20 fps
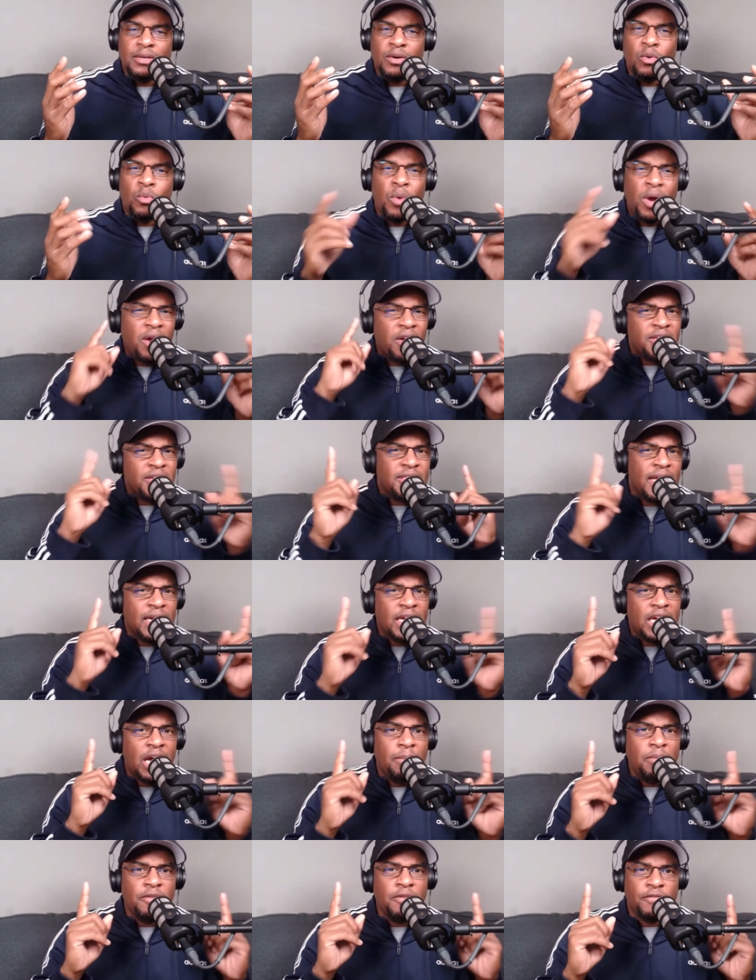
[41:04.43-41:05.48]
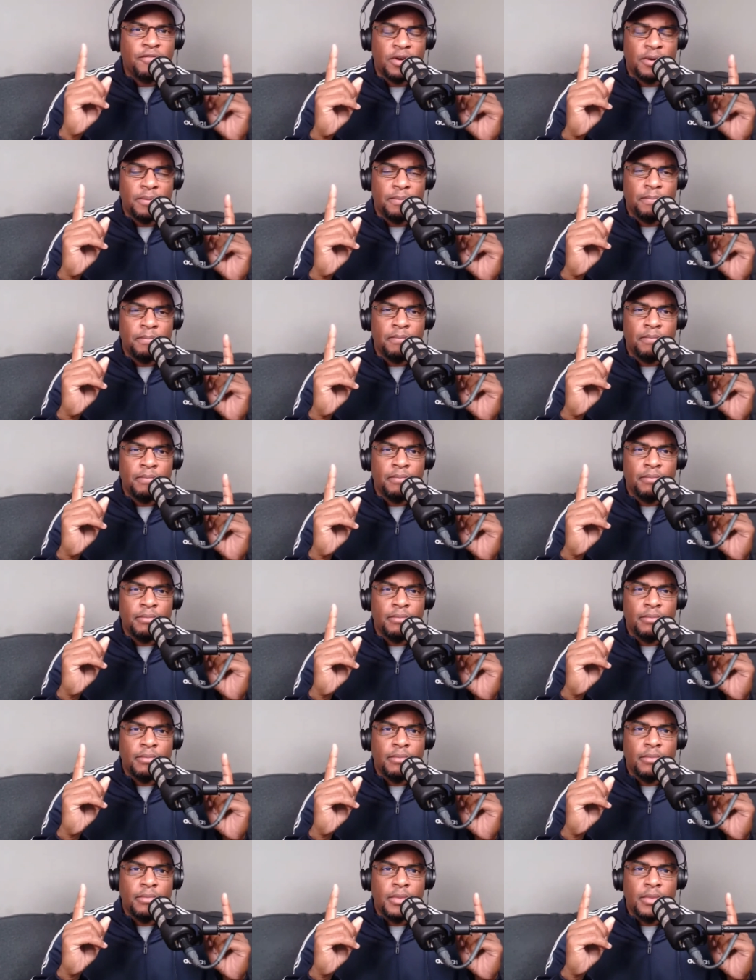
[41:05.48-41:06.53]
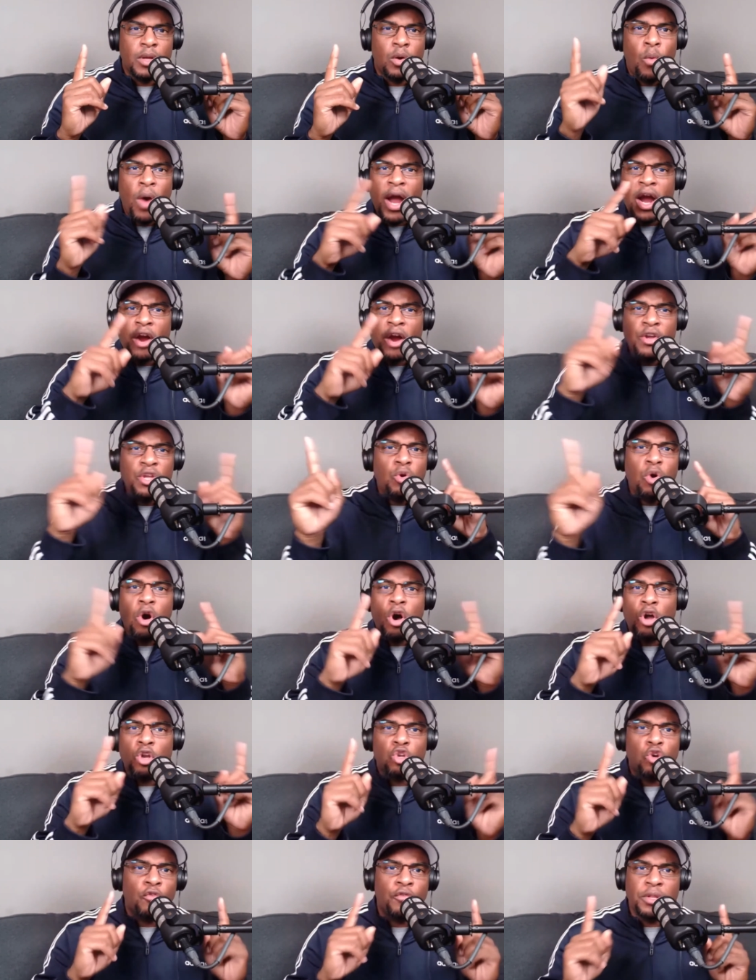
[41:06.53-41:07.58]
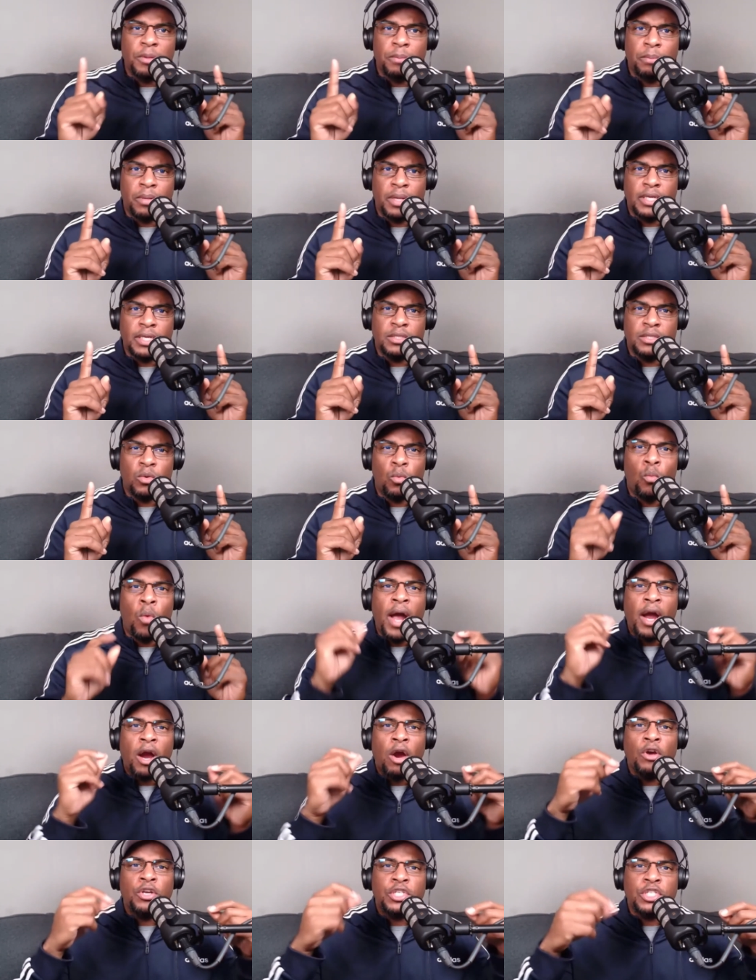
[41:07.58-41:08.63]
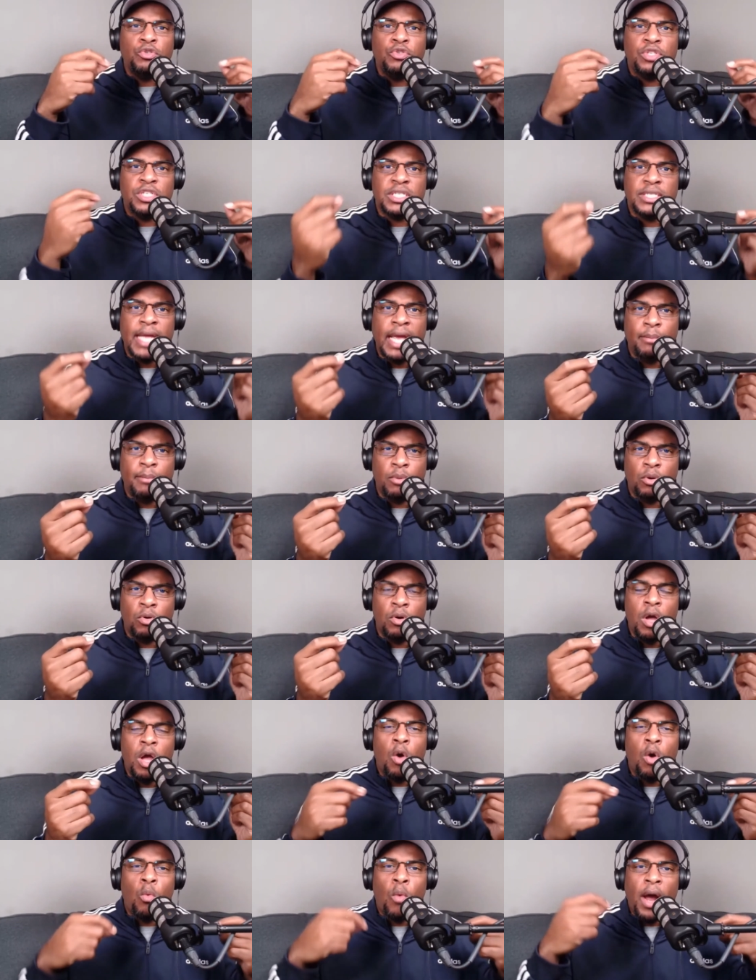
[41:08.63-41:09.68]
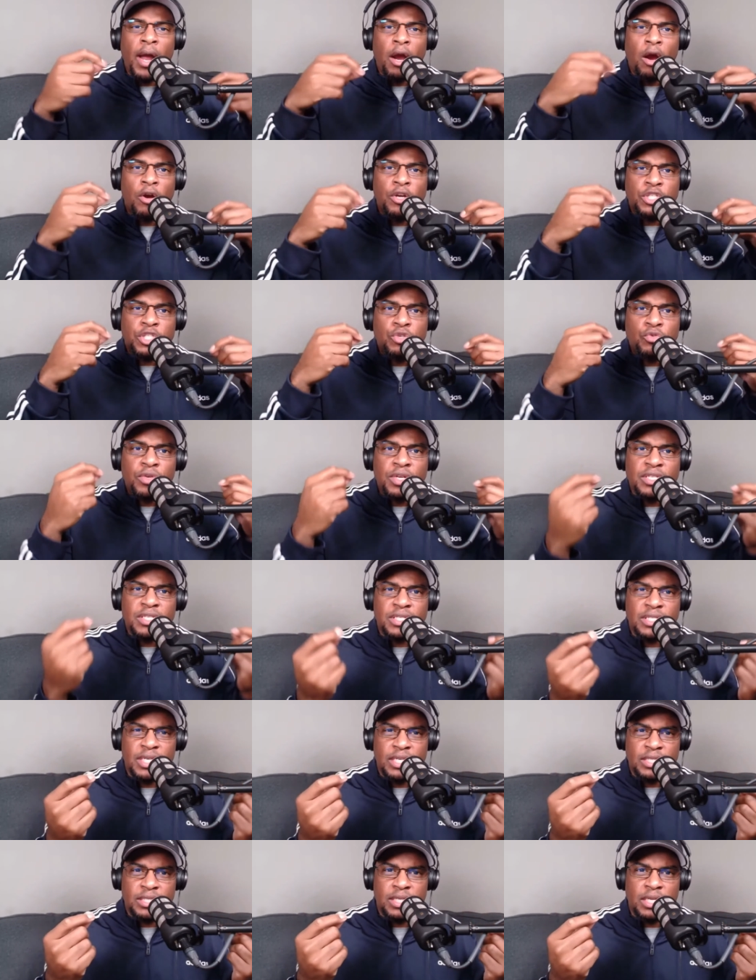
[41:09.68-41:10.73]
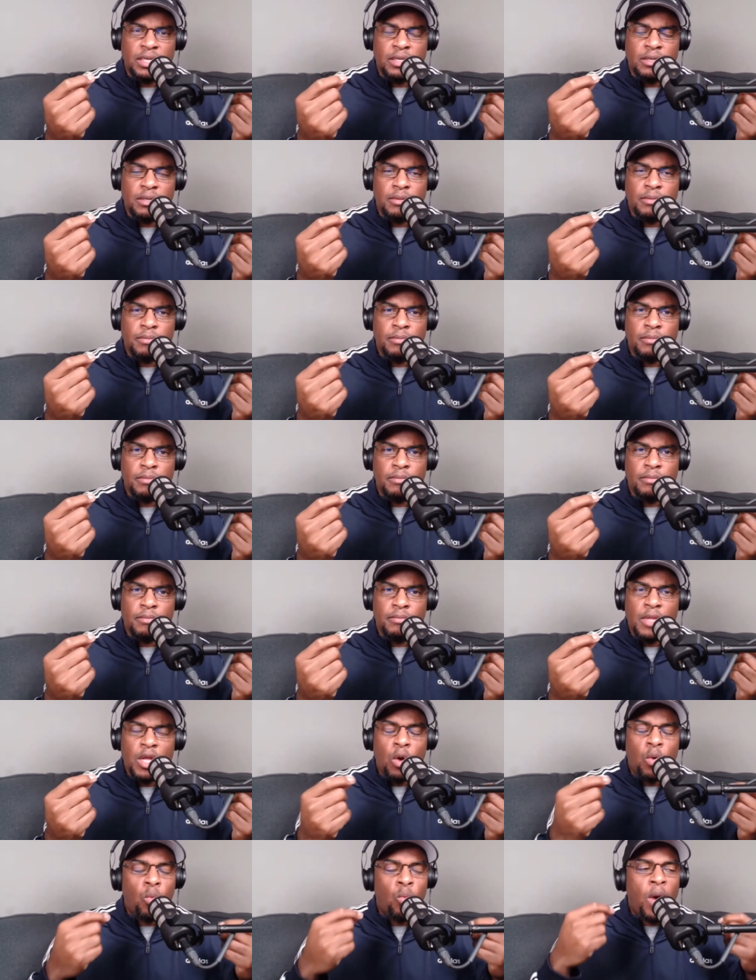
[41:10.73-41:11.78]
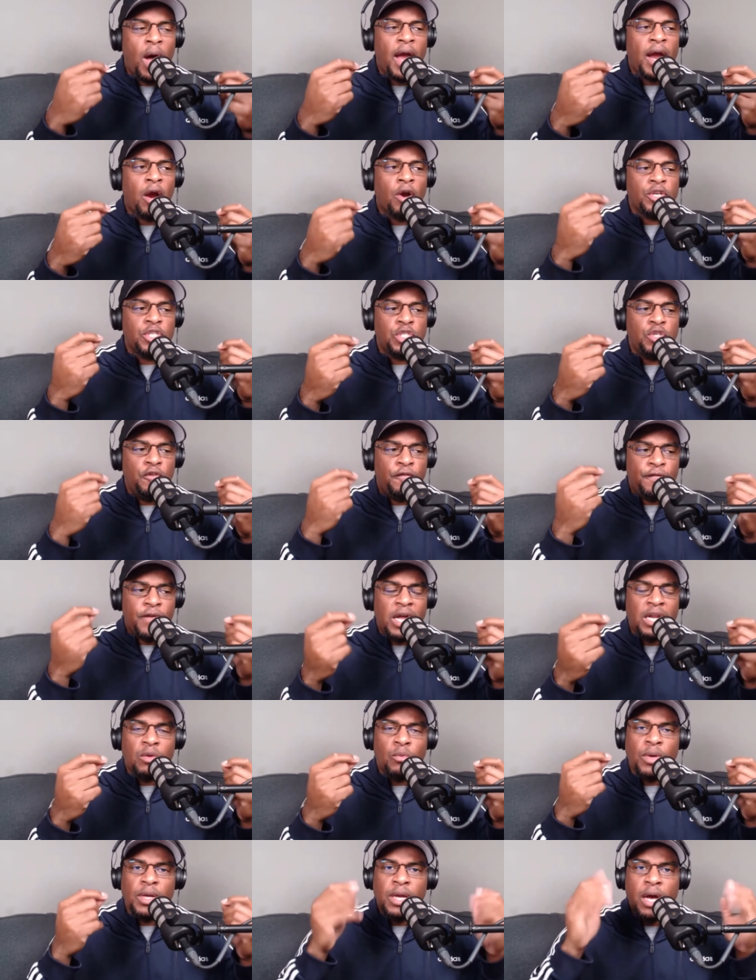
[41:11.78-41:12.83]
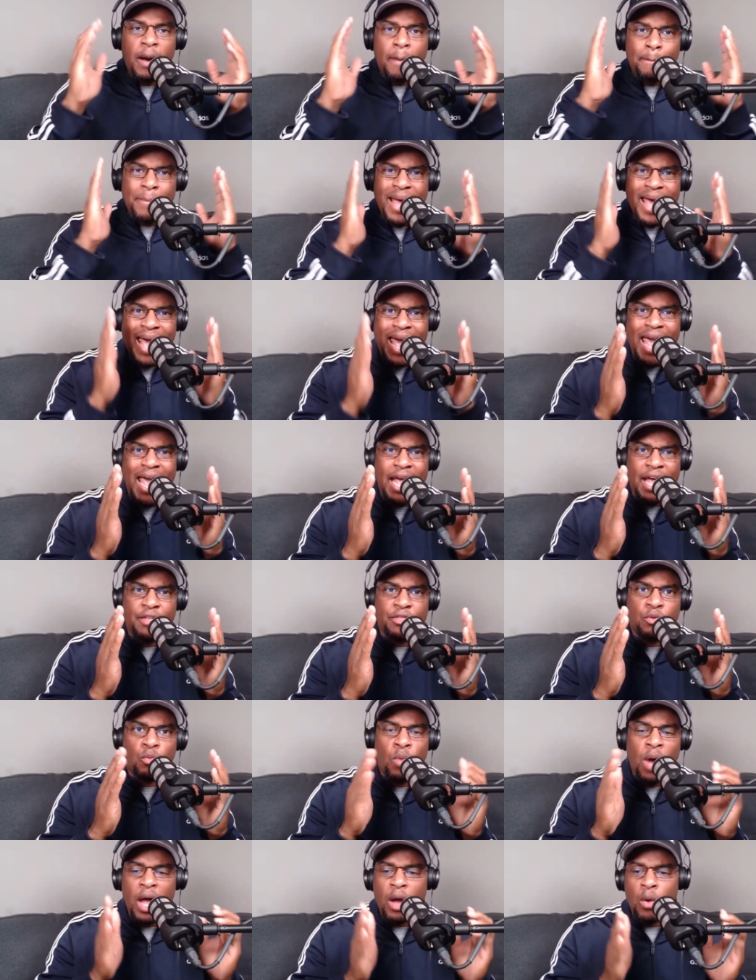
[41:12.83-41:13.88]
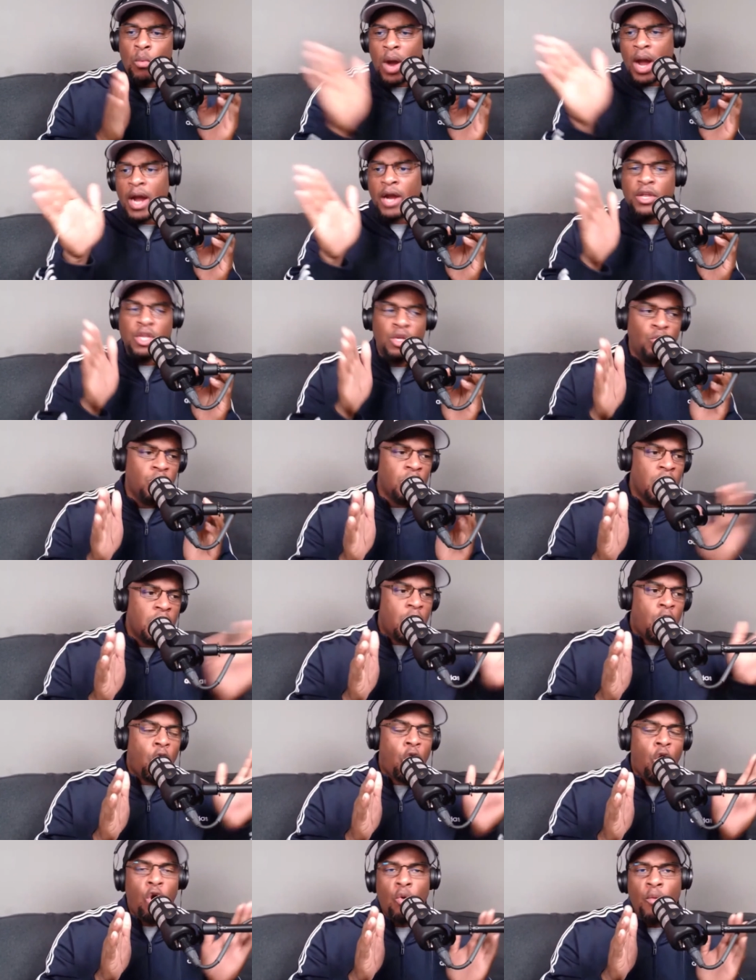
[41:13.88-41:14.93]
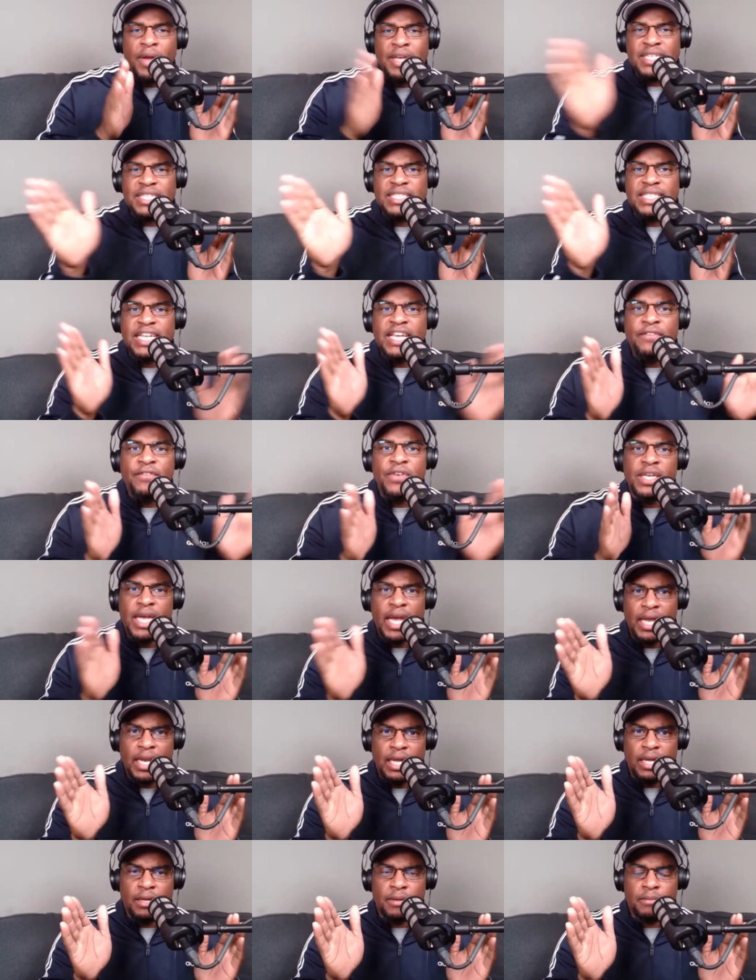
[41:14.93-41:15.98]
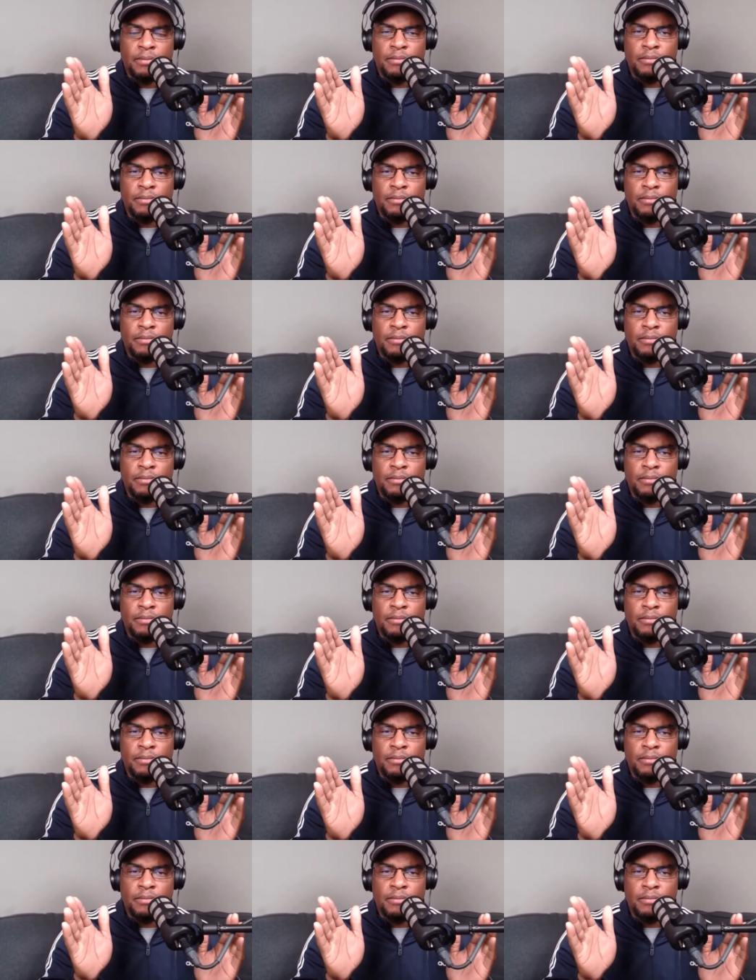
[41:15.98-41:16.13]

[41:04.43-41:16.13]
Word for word: Where is that coming from? Why are you all over the place? Why aren't you stable? Why aren't you consistent? Why aren't you following a path? Why why are you always deviating?